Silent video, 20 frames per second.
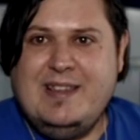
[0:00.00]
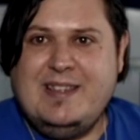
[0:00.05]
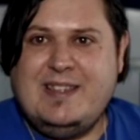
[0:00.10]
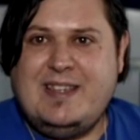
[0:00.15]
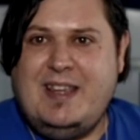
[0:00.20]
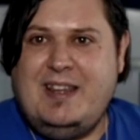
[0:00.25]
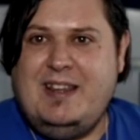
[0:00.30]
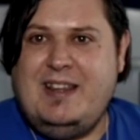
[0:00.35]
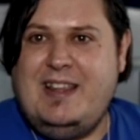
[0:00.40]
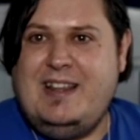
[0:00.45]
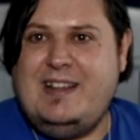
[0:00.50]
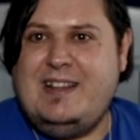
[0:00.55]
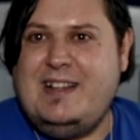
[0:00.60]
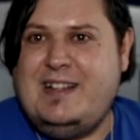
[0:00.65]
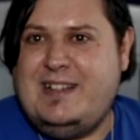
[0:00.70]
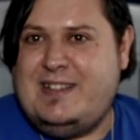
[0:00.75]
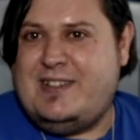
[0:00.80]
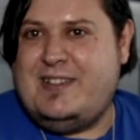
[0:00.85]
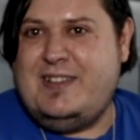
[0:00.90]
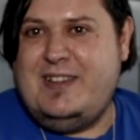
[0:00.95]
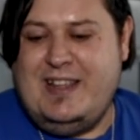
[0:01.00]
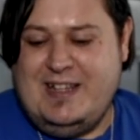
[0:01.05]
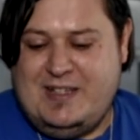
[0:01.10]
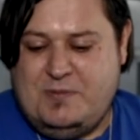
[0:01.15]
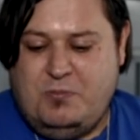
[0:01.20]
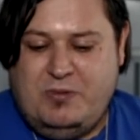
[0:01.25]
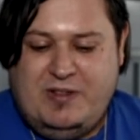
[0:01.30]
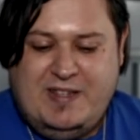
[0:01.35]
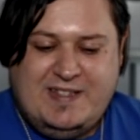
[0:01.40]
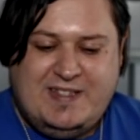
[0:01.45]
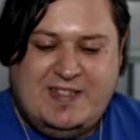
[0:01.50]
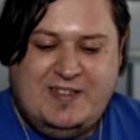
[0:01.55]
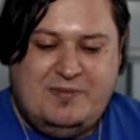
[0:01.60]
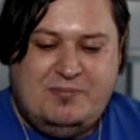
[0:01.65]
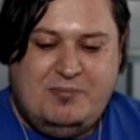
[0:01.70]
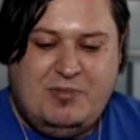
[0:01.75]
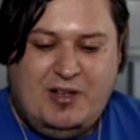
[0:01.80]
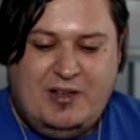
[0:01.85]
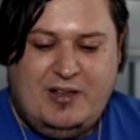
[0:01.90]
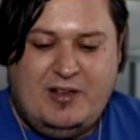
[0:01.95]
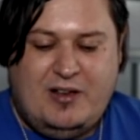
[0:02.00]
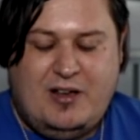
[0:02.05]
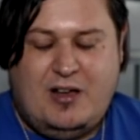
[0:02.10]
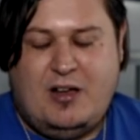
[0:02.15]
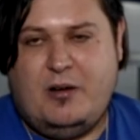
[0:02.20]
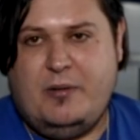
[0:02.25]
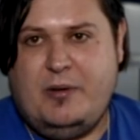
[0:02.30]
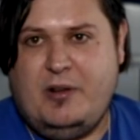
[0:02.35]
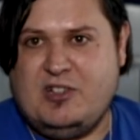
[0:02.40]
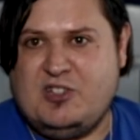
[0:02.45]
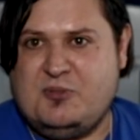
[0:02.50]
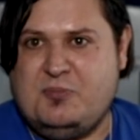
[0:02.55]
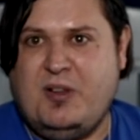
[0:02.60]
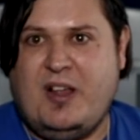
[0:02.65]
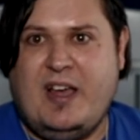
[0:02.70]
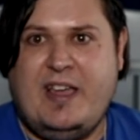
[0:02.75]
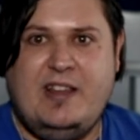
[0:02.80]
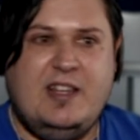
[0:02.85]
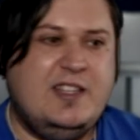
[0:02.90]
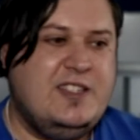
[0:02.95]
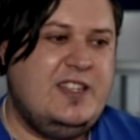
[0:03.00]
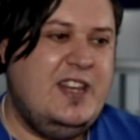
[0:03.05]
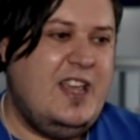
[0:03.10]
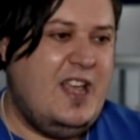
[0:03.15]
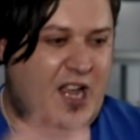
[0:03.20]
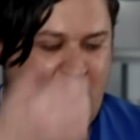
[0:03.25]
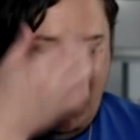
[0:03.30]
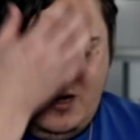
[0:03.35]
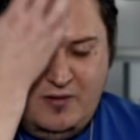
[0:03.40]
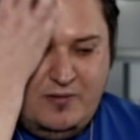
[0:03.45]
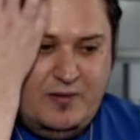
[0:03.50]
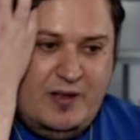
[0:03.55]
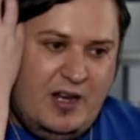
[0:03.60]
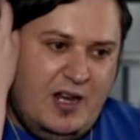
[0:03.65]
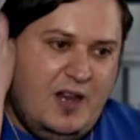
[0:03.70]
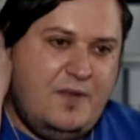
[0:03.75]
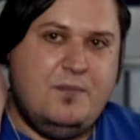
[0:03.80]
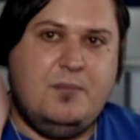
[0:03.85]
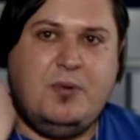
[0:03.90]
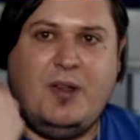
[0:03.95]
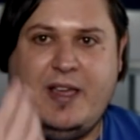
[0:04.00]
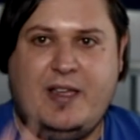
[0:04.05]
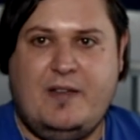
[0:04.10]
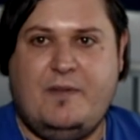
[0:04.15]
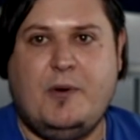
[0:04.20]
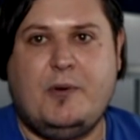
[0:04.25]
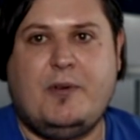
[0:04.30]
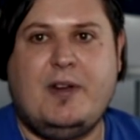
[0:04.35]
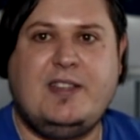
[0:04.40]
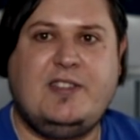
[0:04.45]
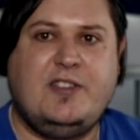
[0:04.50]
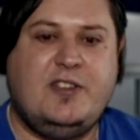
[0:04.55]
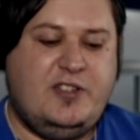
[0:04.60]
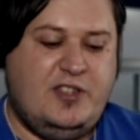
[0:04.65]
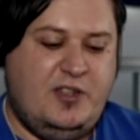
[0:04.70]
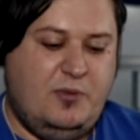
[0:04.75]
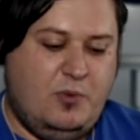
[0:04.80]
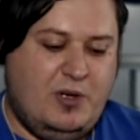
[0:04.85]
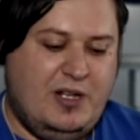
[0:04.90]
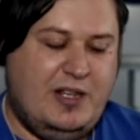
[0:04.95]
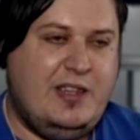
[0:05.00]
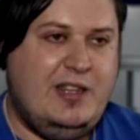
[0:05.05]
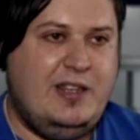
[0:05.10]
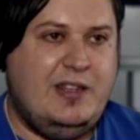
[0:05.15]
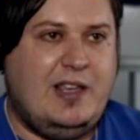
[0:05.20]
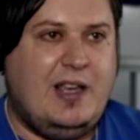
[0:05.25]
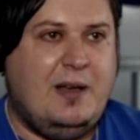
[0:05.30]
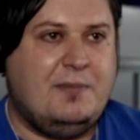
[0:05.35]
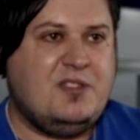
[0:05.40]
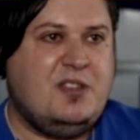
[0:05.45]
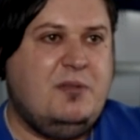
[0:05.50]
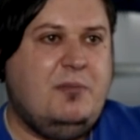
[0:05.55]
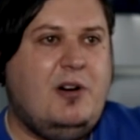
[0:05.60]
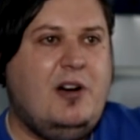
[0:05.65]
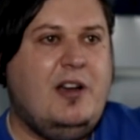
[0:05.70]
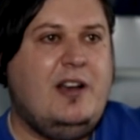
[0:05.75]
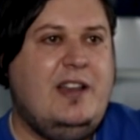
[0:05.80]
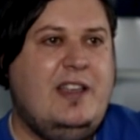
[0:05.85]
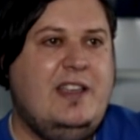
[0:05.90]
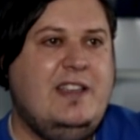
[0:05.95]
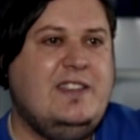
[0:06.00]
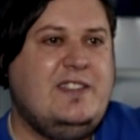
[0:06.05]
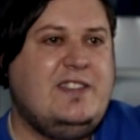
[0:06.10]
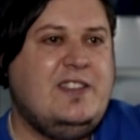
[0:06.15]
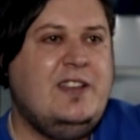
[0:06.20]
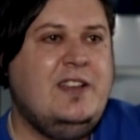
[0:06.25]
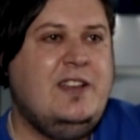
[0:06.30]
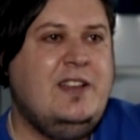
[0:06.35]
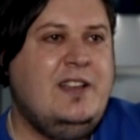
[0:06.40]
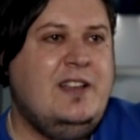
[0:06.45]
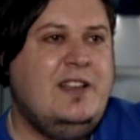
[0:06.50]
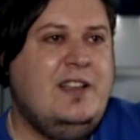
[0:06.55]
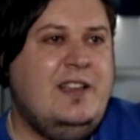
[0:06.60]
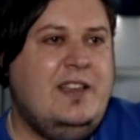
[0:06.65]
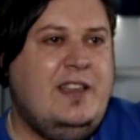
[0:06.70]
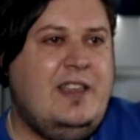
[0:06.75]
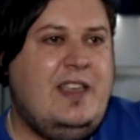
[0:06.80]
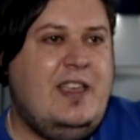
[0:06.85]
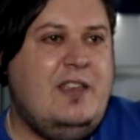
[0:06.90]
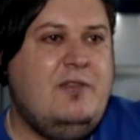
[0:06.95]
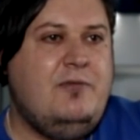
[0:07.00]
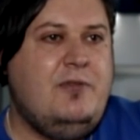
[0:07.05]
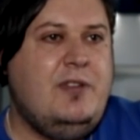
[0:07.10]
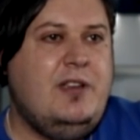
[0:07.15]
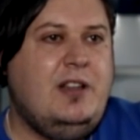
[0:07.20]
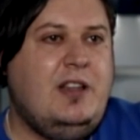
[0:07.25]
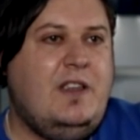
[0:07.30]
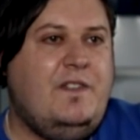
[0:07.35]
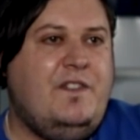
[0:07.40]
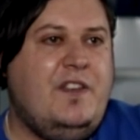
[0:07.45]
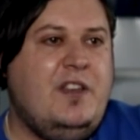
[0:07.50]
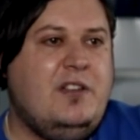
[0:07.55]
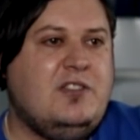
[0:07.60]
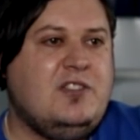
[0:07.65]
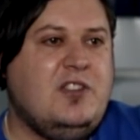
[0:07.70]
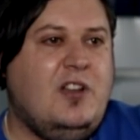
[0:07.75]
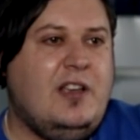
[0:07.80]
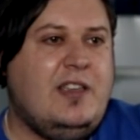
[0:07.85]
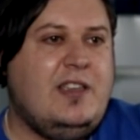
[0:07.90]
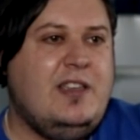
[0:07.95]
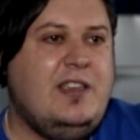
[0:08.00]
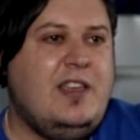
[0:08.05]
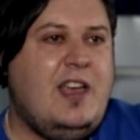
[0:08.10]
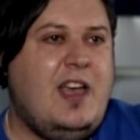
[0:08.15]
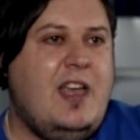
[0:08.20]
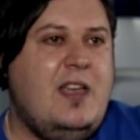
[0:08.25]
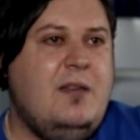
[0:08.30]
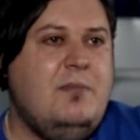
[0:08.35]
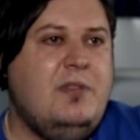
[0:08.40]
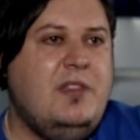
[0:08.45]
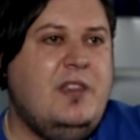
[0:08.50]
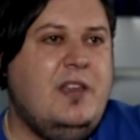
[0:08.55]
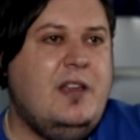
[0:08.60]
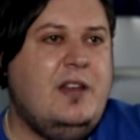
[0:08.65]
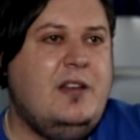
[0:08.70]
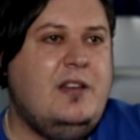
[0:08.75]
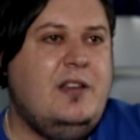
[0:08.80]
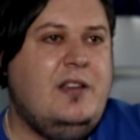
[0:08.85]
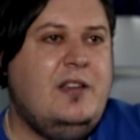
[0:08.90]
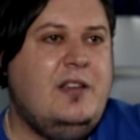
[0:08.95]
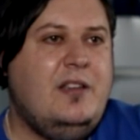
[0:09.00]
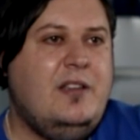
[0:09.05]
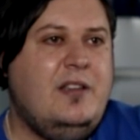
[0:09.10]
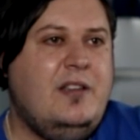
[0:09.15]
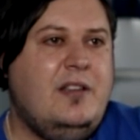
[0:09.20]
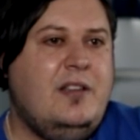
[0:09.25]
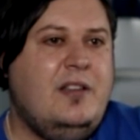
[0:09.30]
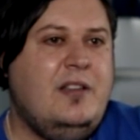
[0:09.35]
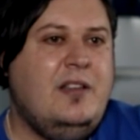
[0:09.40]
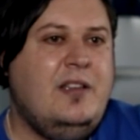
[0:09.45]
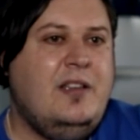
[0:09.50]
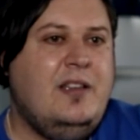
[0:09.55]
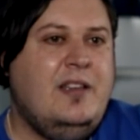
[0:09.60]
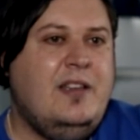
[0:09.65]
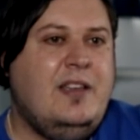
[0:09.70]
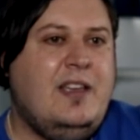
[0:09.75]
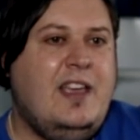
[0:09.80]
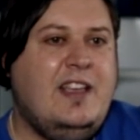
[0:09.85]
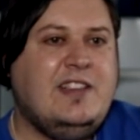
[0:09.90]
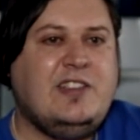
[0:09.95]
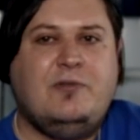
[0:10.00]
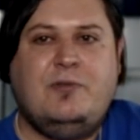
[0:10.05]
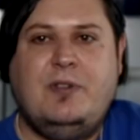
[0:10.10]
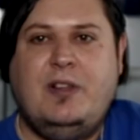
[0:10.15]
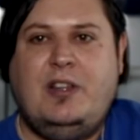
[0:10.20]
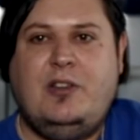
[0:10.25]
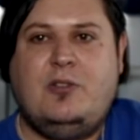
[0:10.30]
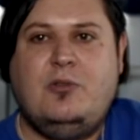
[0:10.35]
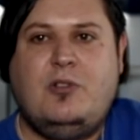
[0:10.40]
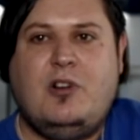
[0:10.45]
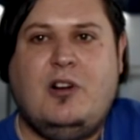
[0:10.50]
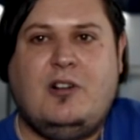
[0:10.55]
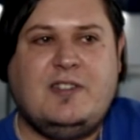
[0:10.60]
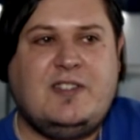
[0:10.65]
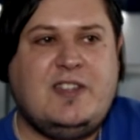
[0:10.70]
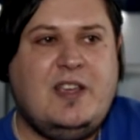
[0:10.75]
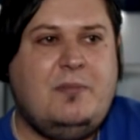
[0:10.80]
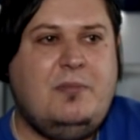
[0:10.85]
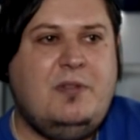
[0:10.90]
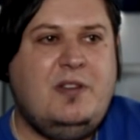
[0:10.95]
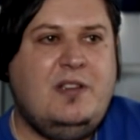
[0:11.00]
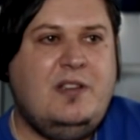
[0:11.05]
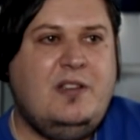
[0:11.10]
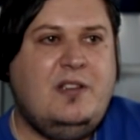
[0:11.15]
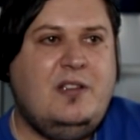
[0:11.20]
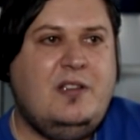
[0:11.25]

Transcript: See, it's this, like, oh, I was playing this now, and even playing it for research, the one thing that comes to mind is, it really feels like a game that is a really cool concept,